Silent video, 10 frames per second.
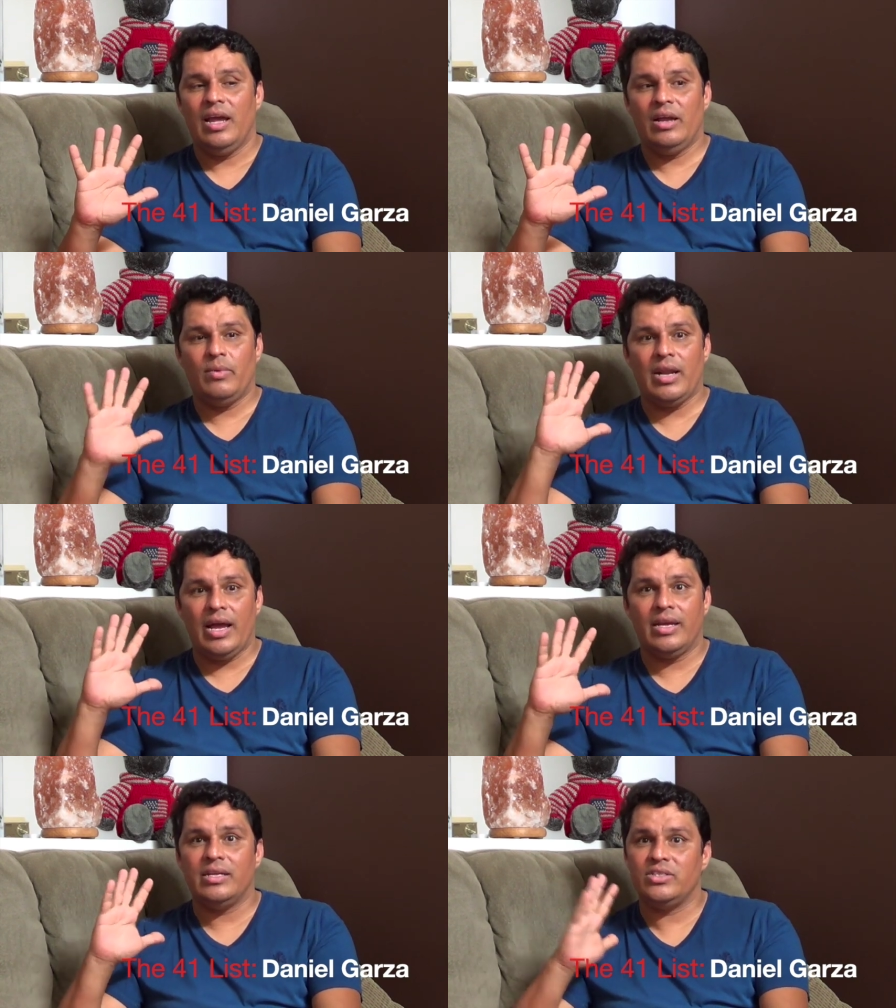And when
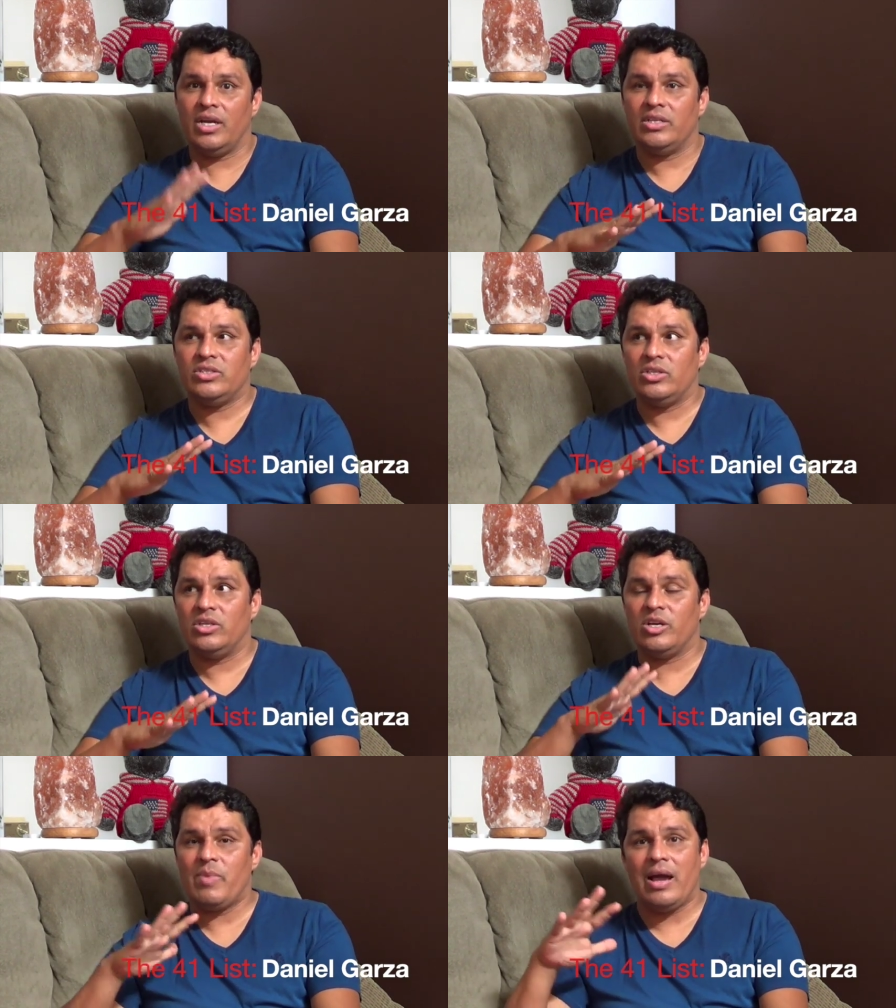I get a chance to
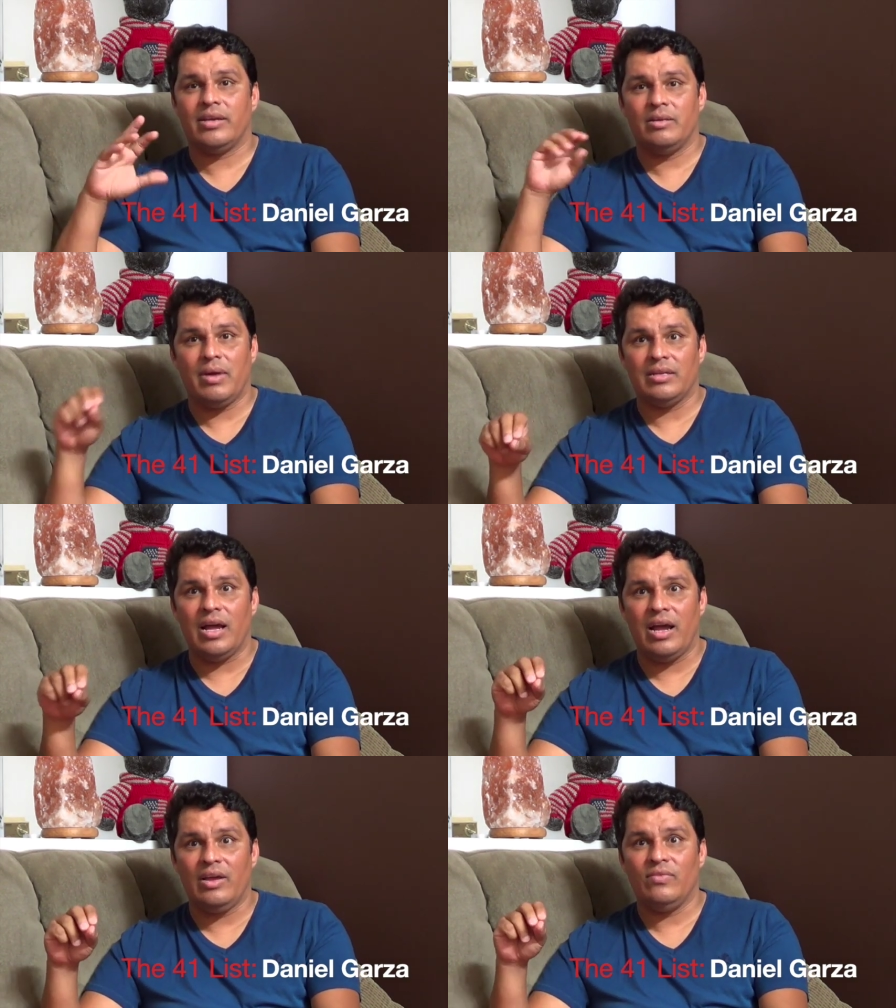look back in my
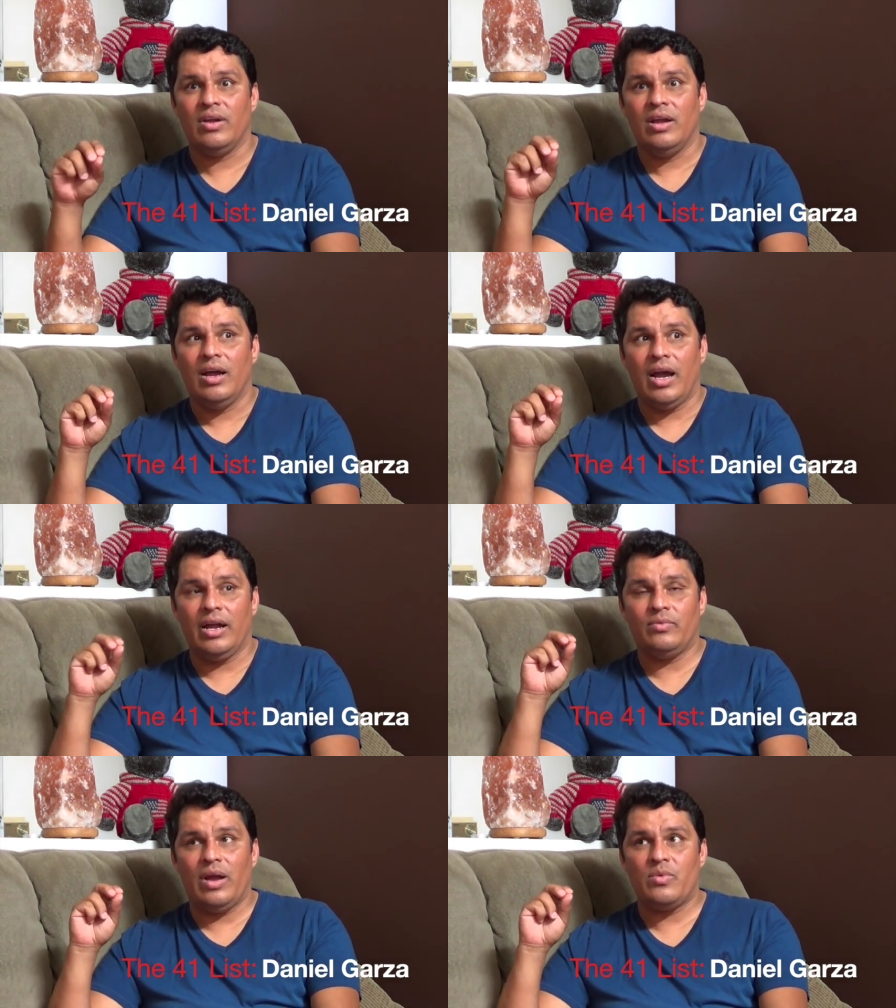life,
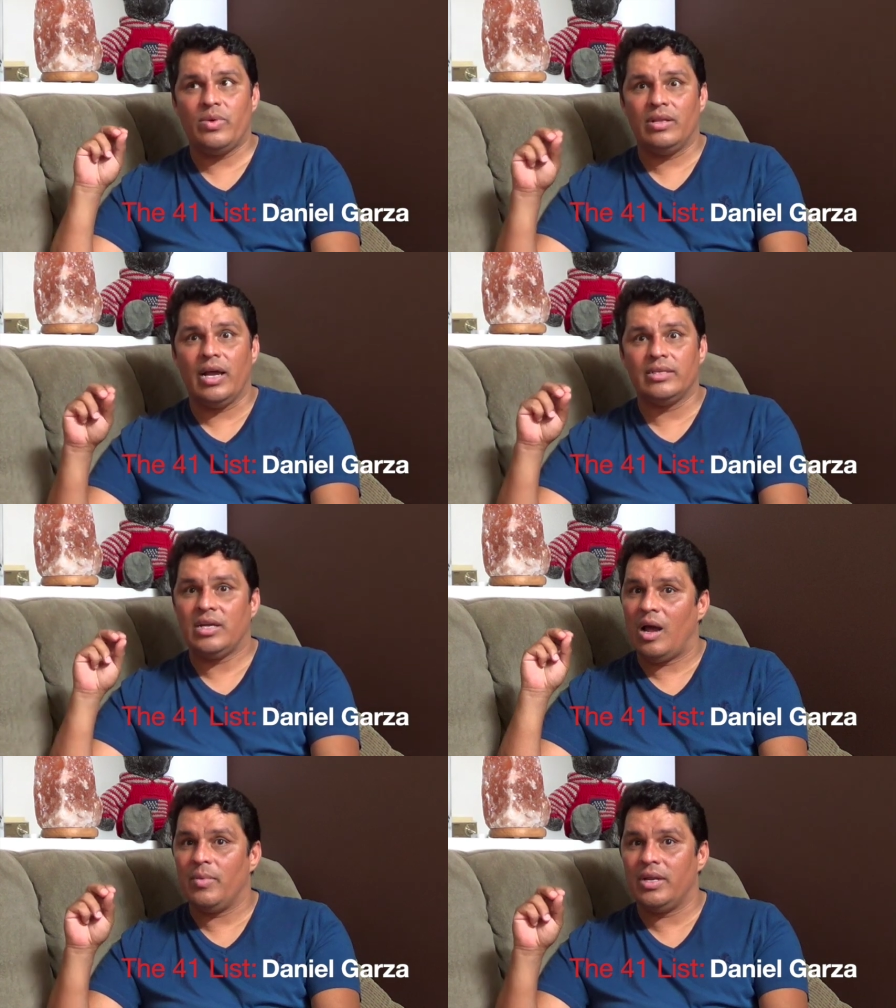I realize
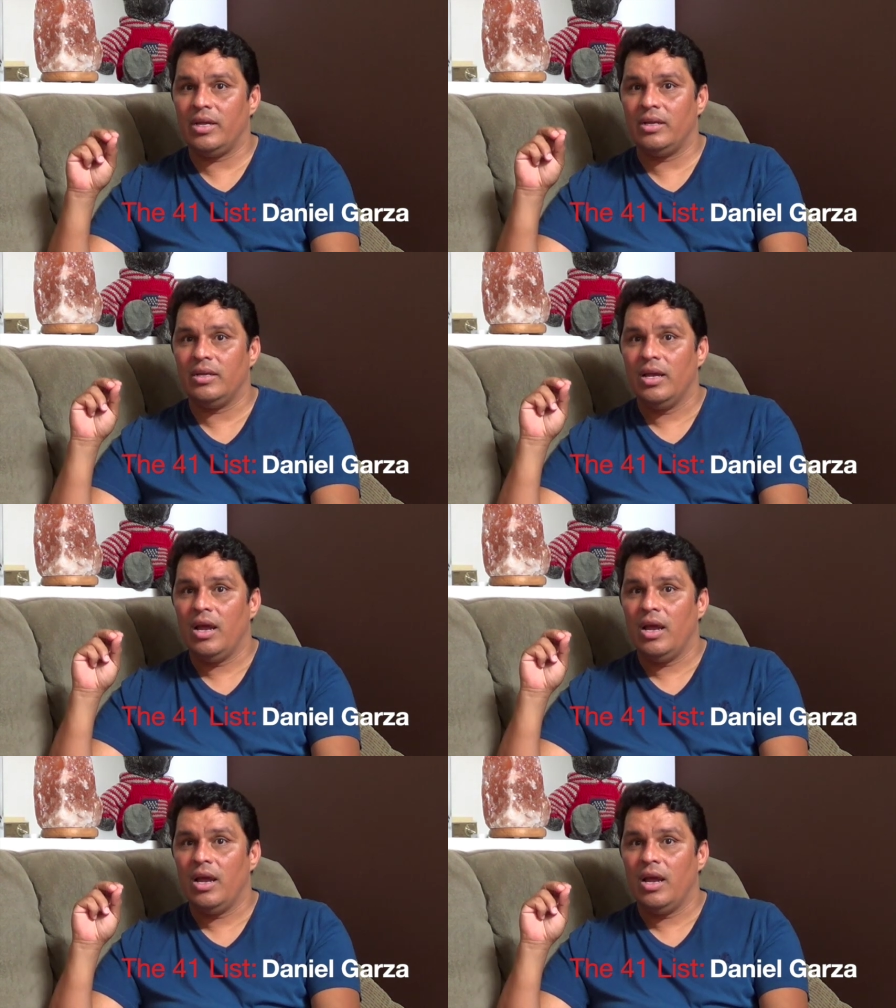how many